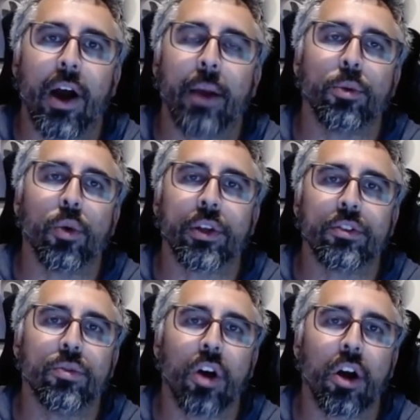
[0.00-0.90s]
I'm going
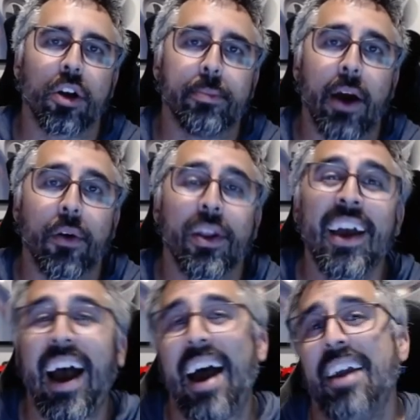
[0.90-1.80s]
to talk about
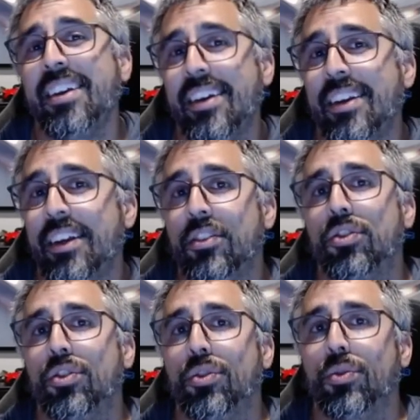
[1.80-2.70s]
how to get
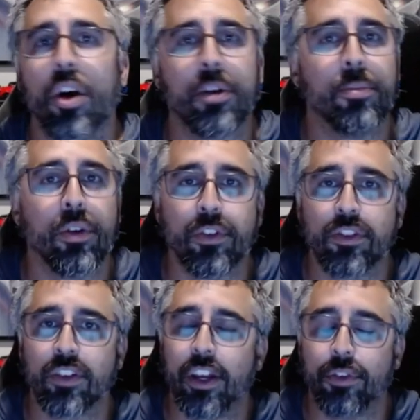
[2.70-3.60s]
into automotive design.